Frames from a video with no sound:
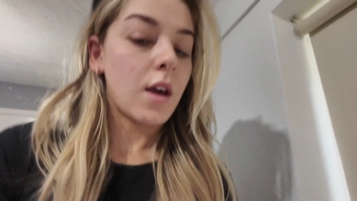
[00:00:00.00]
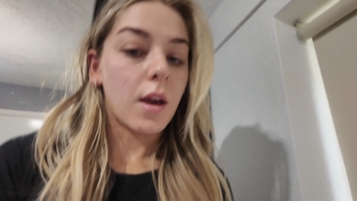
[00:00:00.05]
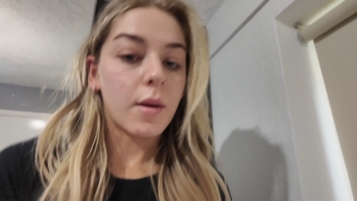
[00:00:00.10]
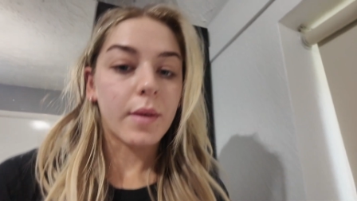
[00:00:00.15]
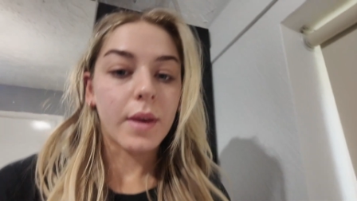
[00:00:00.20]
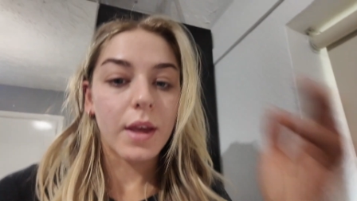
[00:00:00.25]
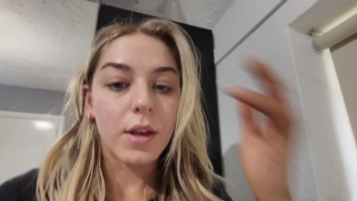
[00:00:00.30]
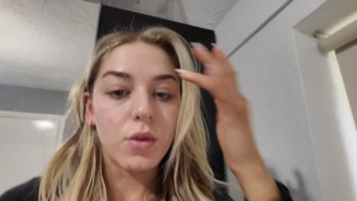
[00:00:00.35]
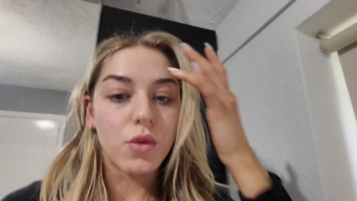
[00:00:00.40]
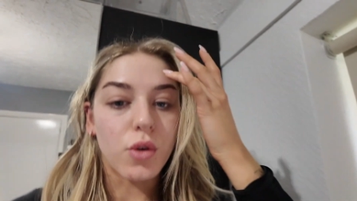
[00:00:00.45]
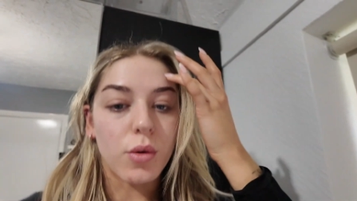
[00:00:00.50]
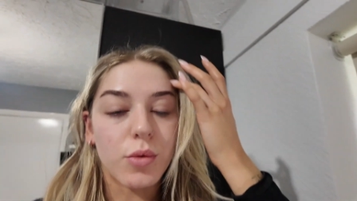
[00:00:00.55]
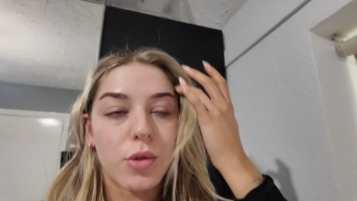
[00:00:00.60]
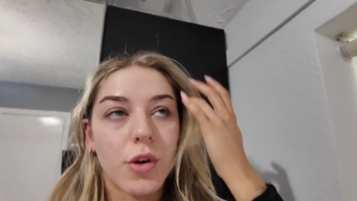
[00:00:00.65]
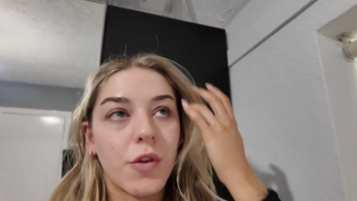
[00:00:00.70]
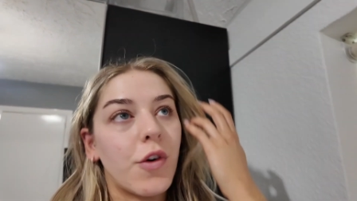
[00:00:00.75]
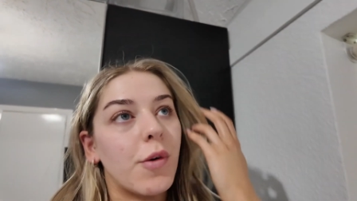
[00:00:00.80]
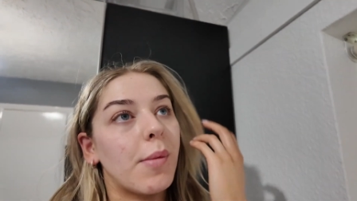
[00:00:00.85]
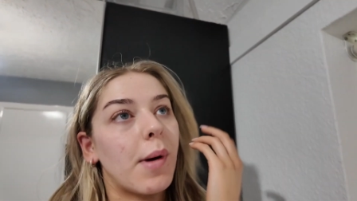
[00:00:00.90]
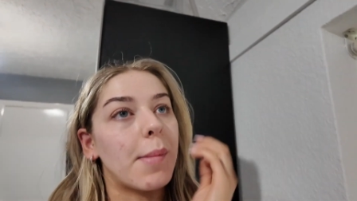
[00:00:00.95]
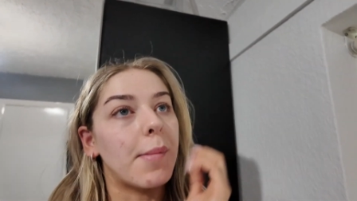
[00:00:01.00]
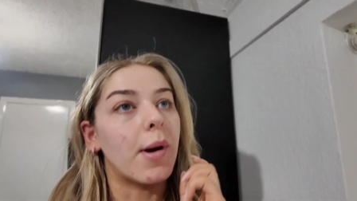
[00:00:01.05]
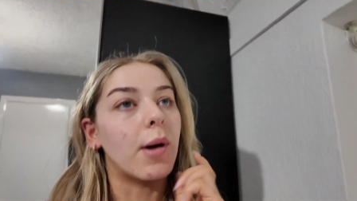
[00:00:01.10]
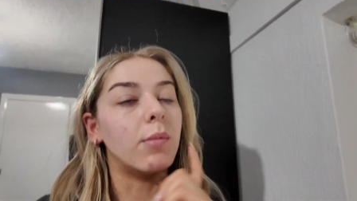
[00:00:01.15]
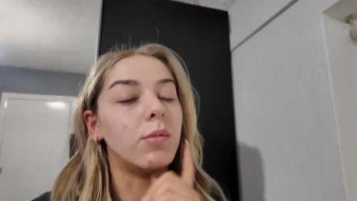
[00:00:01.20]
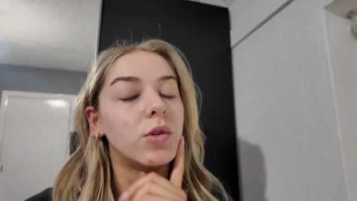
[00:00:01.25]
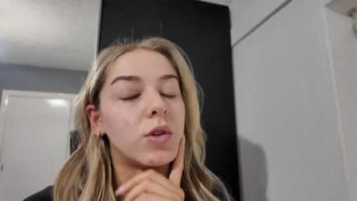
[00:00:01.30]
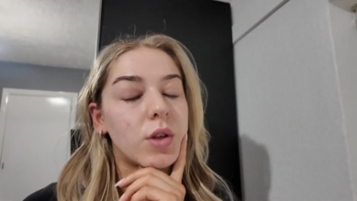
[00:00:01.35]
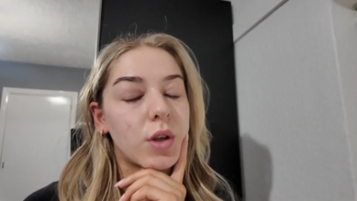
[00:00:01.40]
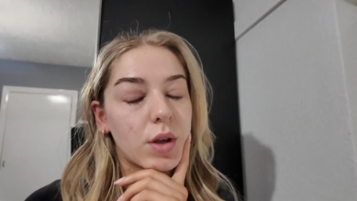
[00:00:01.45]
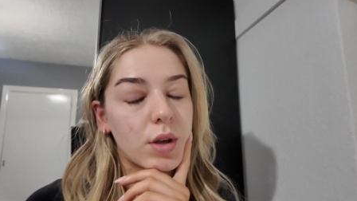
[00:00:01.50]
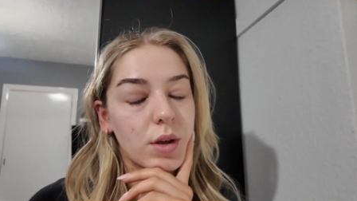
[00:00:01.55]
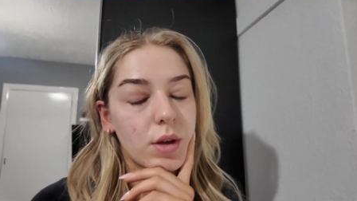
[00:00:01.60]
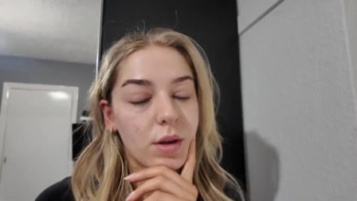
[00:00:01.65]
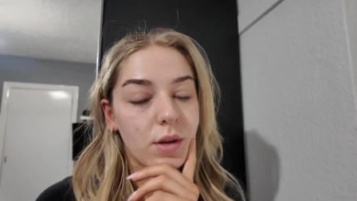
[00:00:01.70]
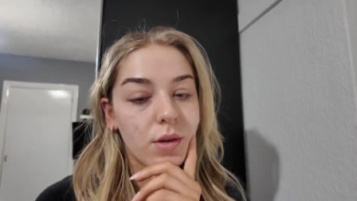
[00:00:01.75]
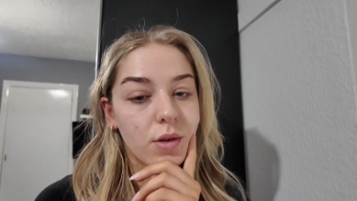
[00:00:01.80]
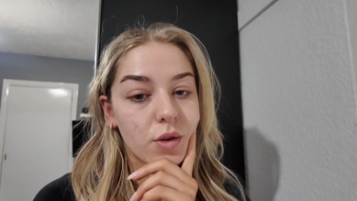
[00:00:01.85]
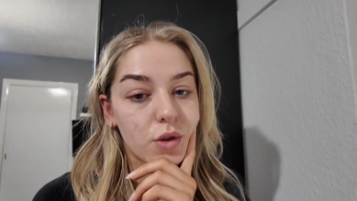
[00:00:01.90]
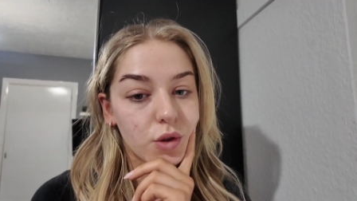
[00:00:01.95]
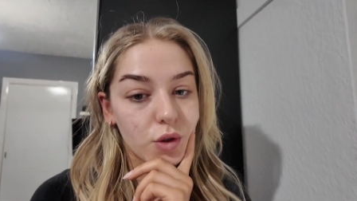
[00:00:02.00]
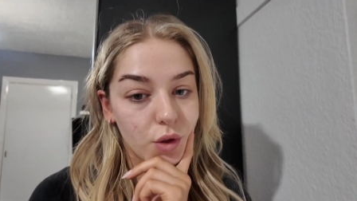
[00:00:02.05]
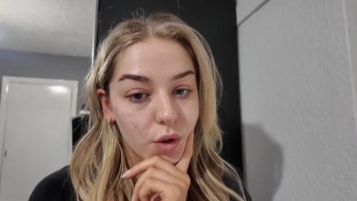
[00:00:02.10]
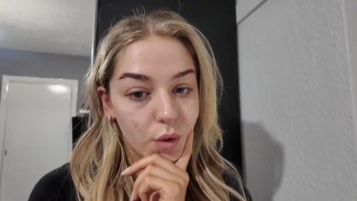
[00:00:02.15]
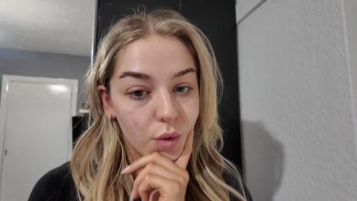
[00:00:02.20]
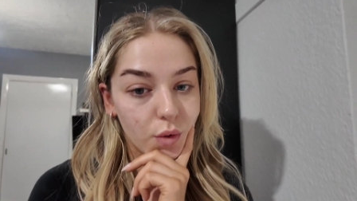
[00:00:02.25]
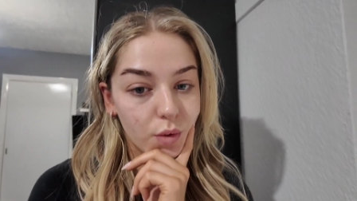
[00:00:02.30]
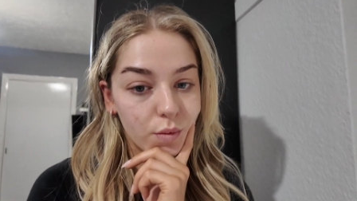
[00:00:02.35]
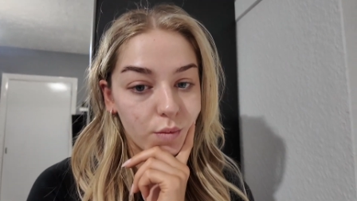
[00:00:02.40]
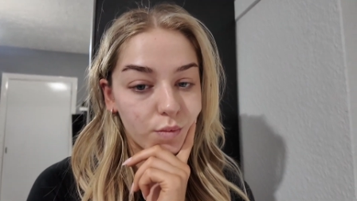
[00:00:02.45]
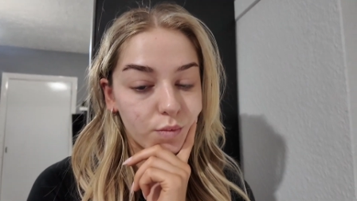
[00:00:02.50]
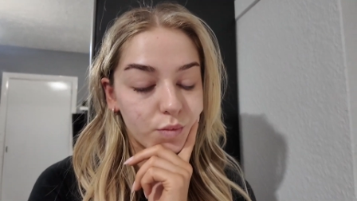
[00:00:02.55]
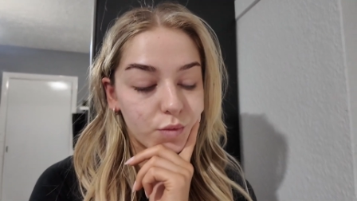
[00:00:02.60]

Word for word: I'm getting dropped off at my mum's soon,